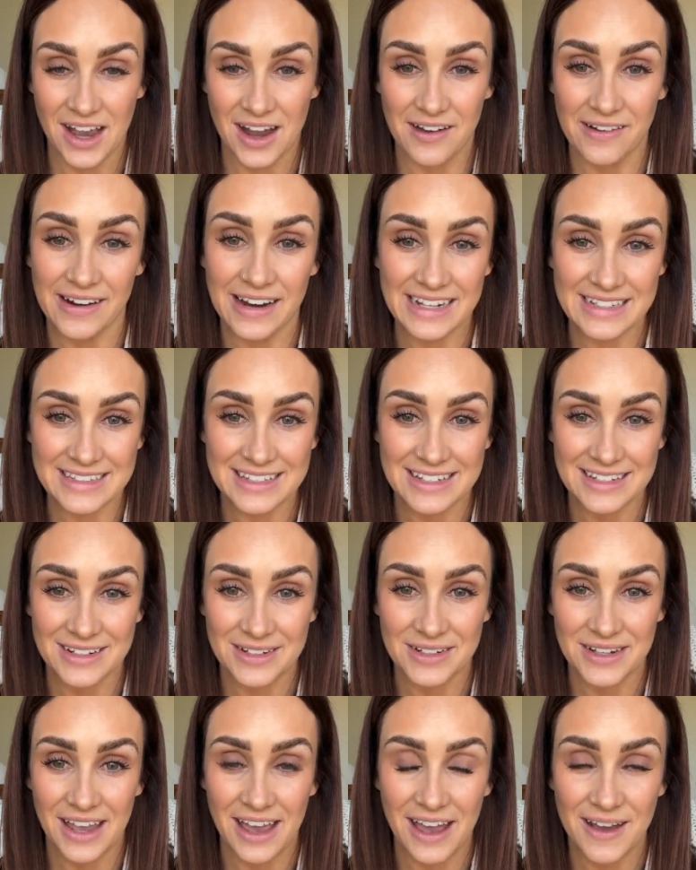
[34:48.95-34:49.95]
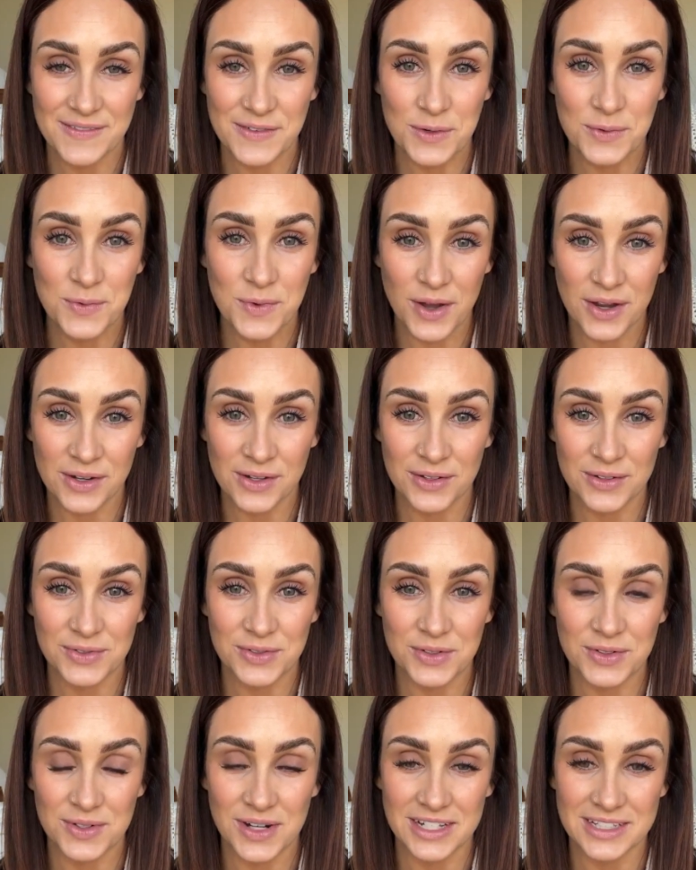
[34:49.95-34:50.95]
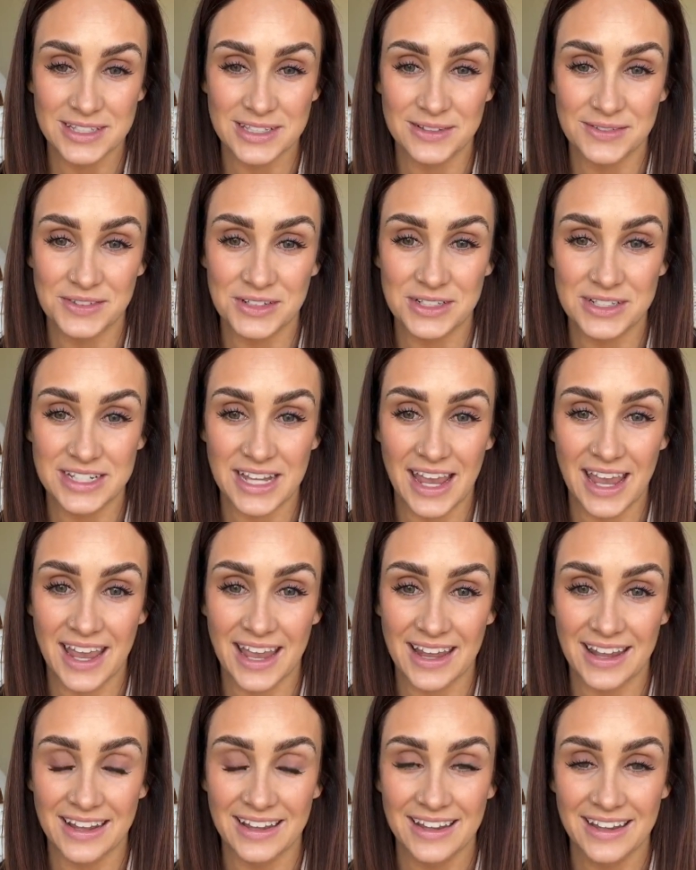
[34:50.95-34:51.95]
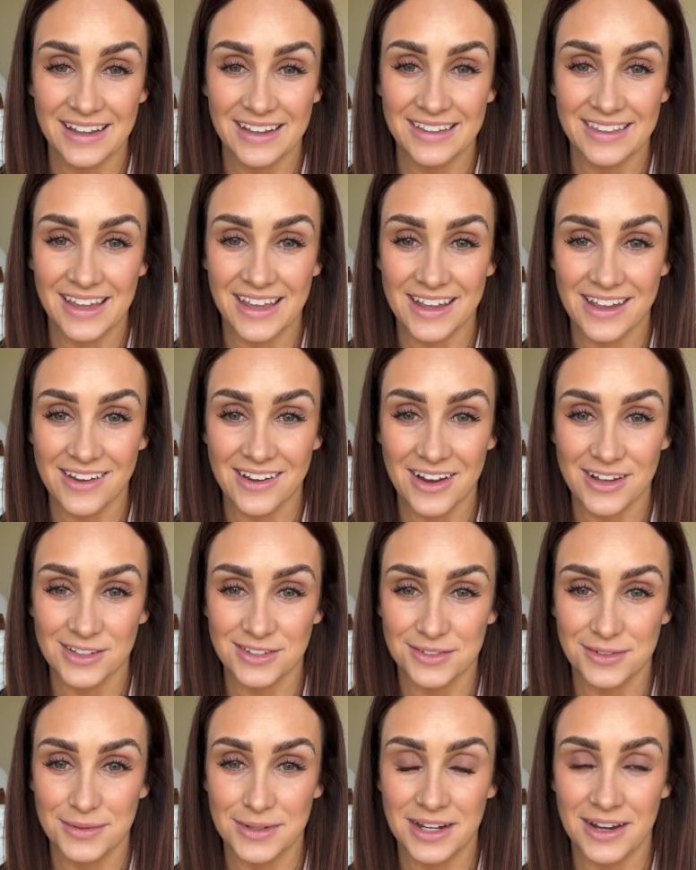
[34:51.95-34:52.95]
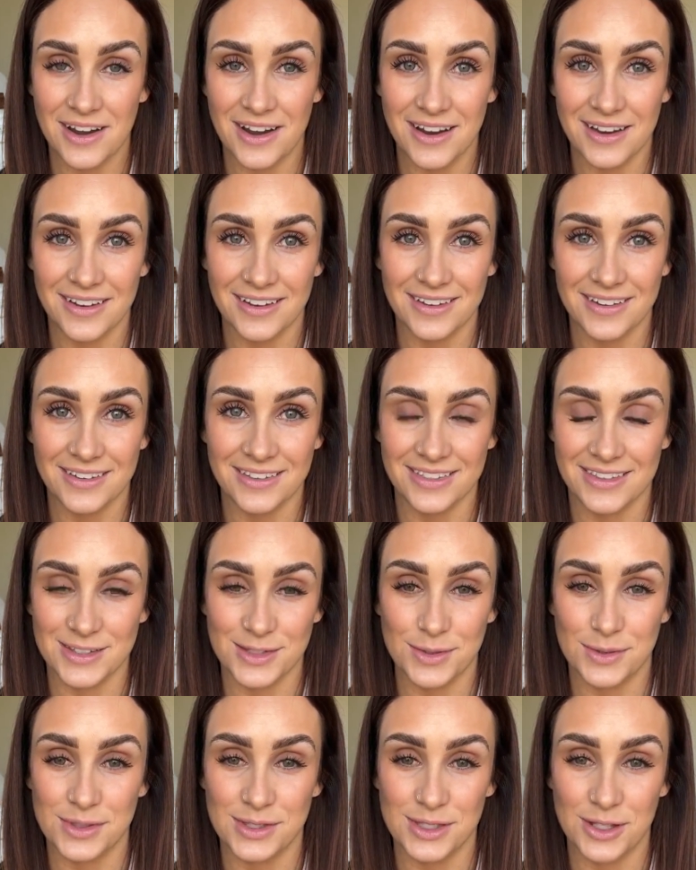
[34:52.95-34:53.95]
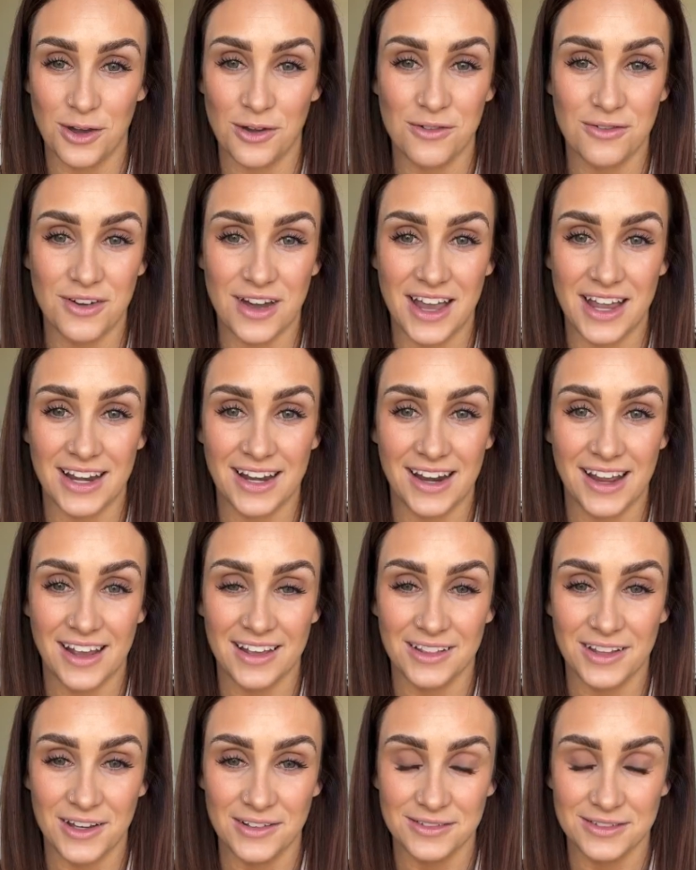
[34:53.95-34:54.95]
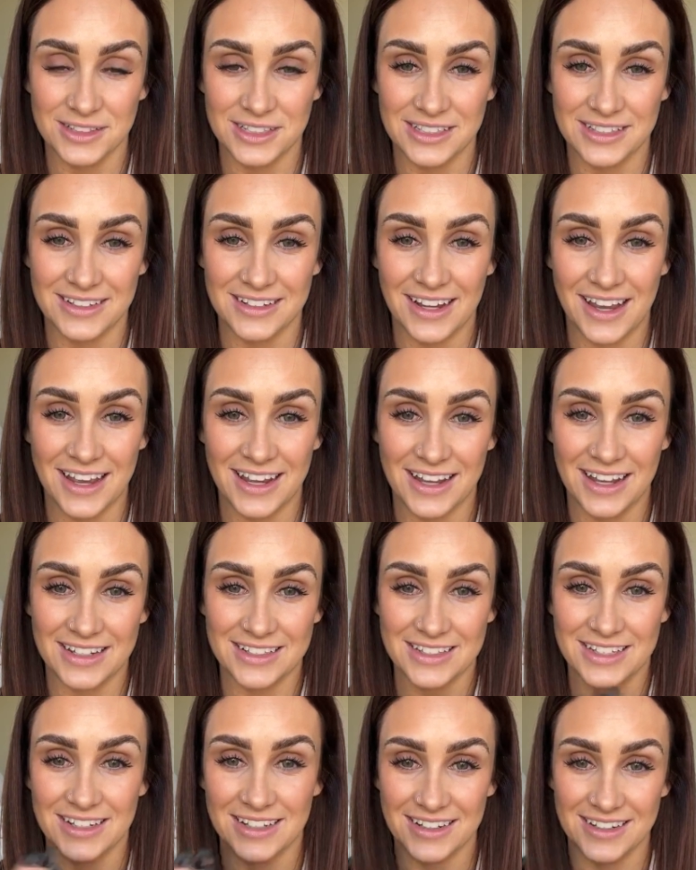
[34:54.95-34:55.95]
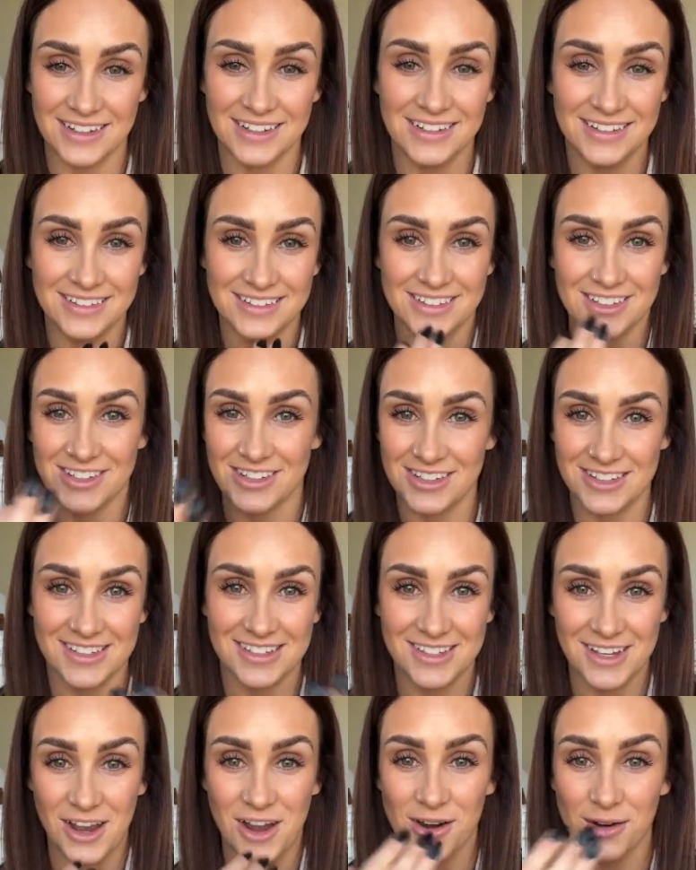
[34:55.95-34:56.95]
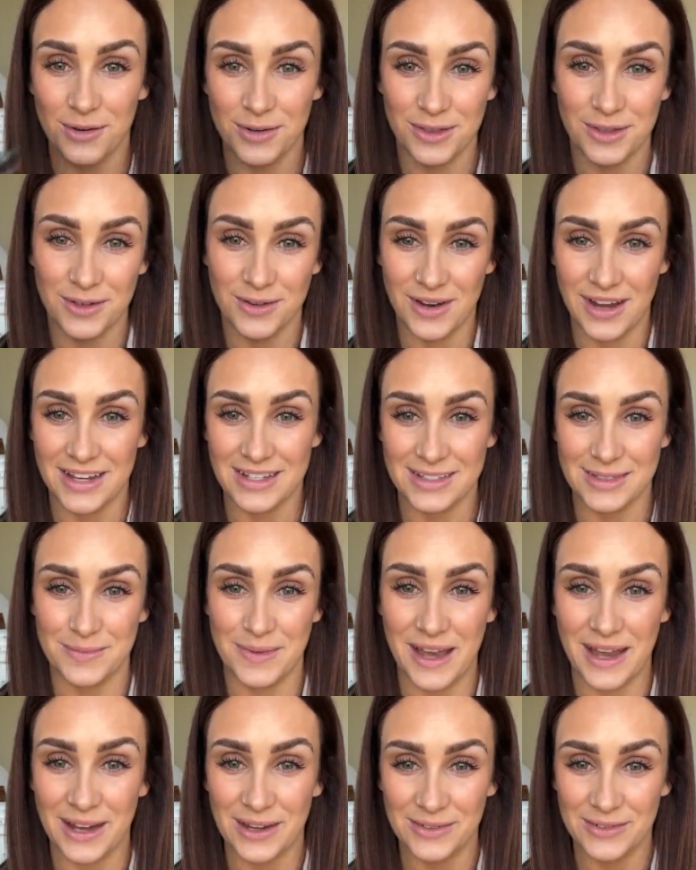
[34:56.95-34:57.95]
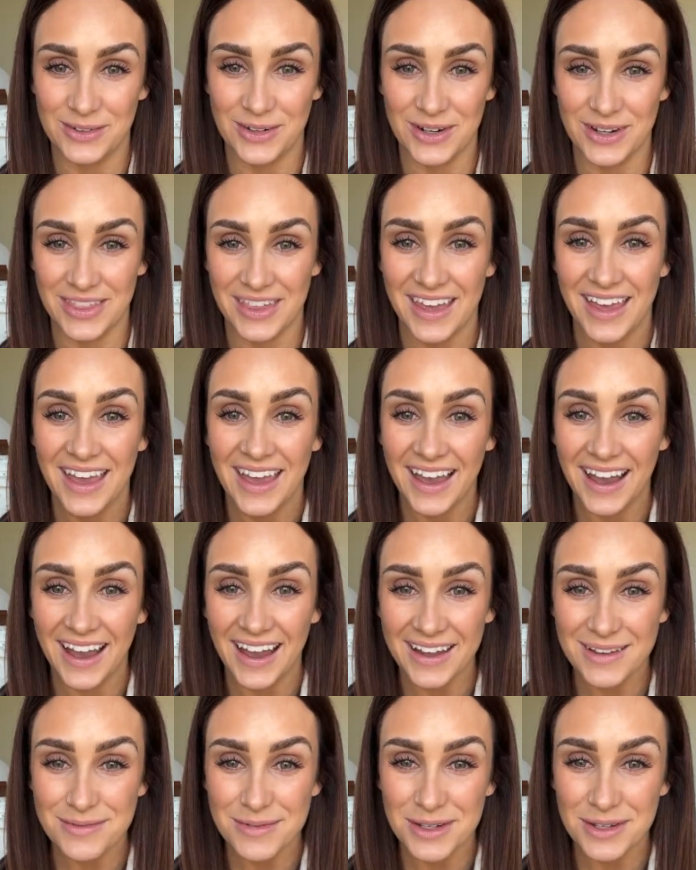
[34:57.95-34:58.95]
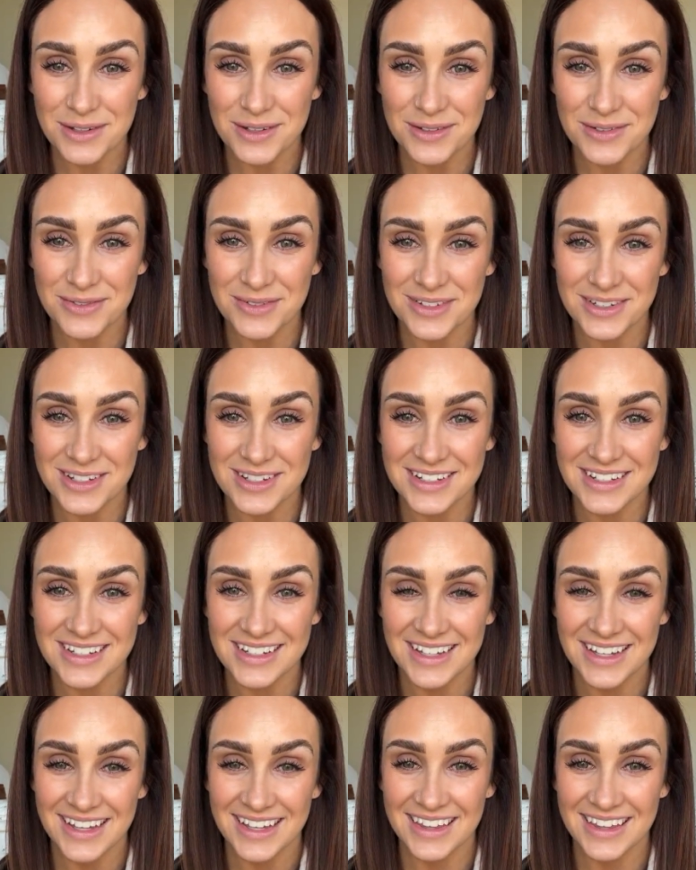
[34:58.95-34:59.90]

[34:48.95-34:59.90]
All right. Have a wonderful rest of your day. Thank you guys for being on. This was so fun. I love when I get to just talk with you guys back and forth. Hi, beautiful.